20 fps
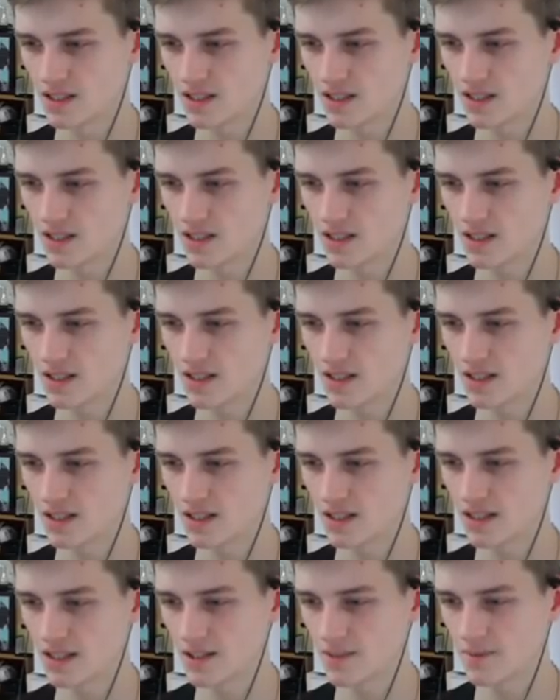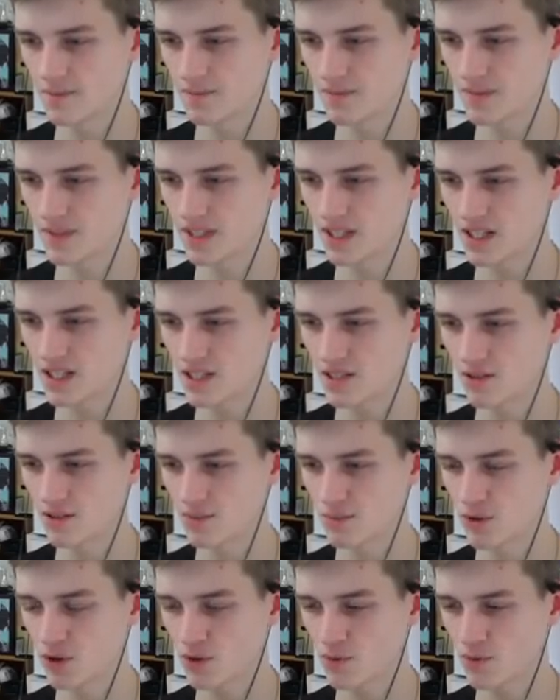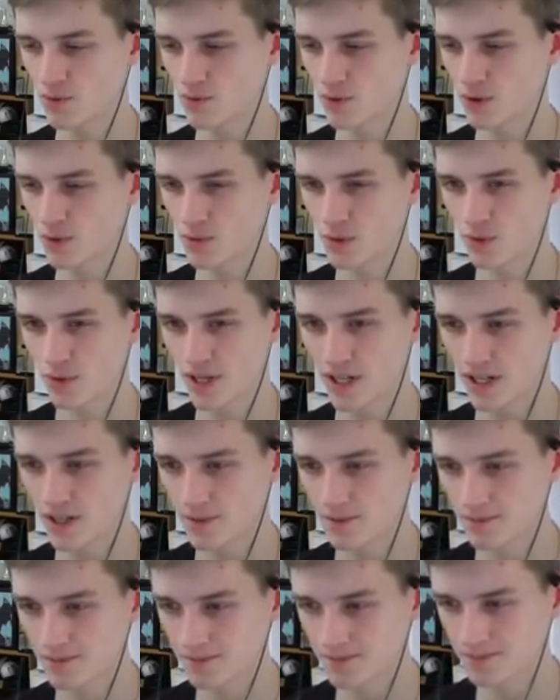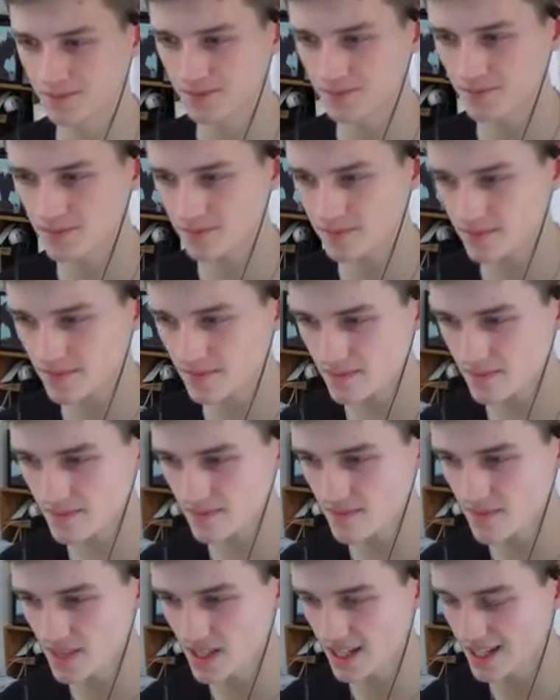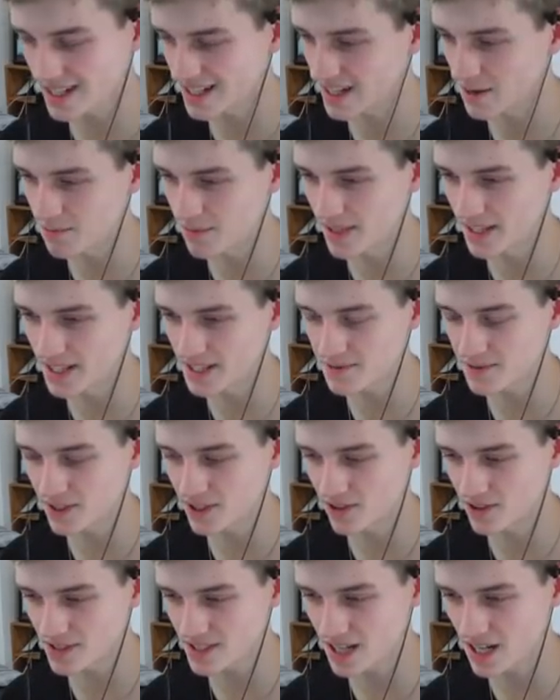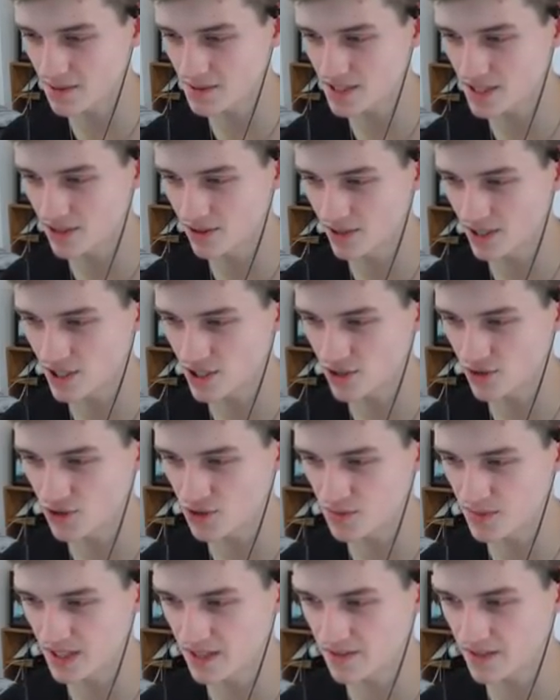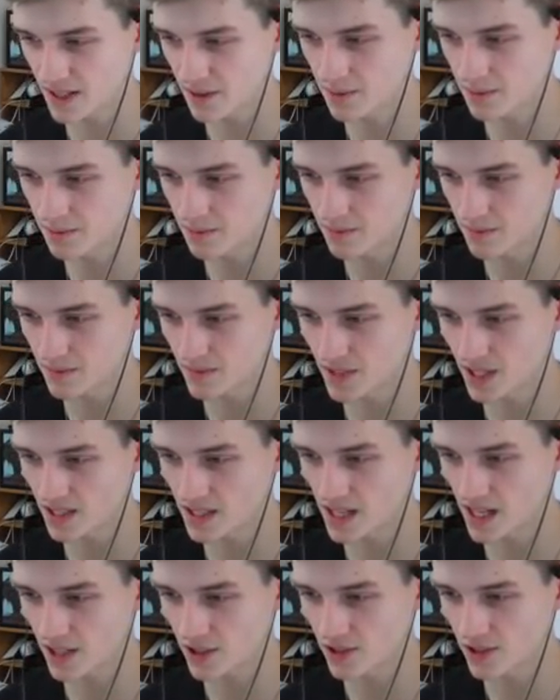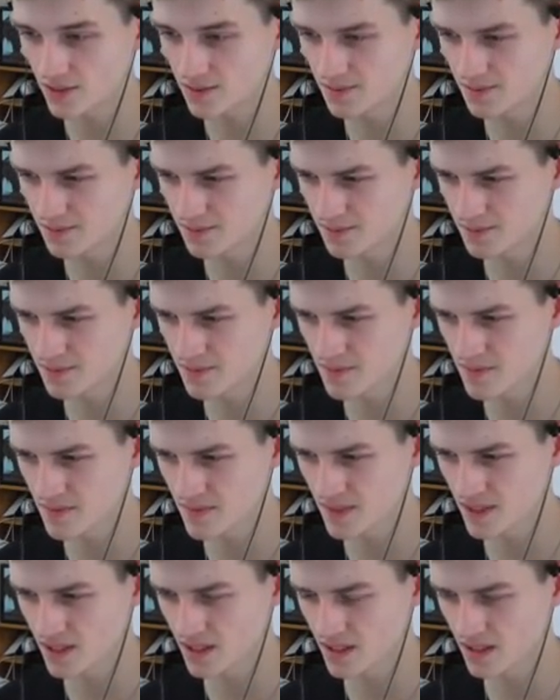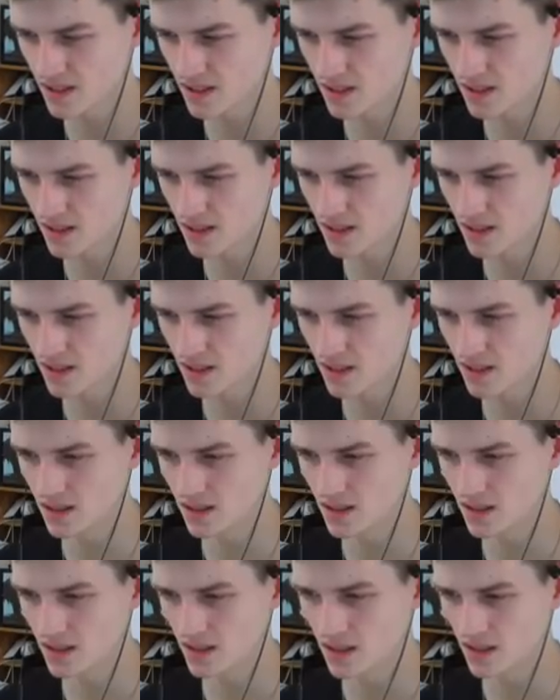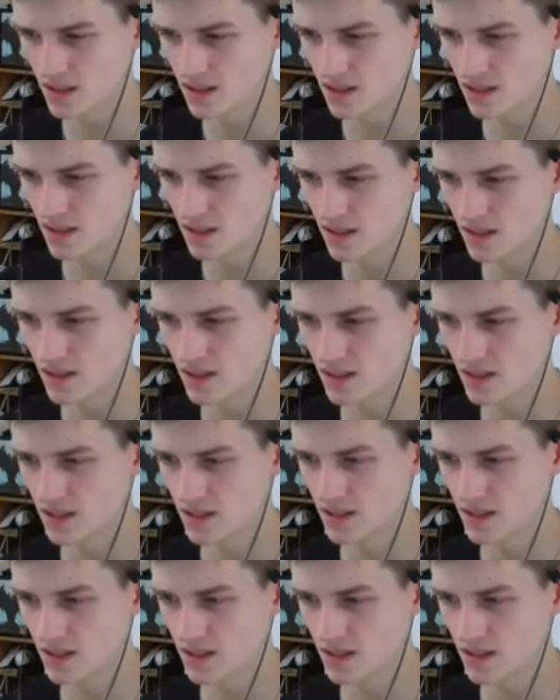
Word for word: Uh, I slowly make, make my way. Again, I haven't played this for a long time, so excuse me if I'm not that good bunched peloton.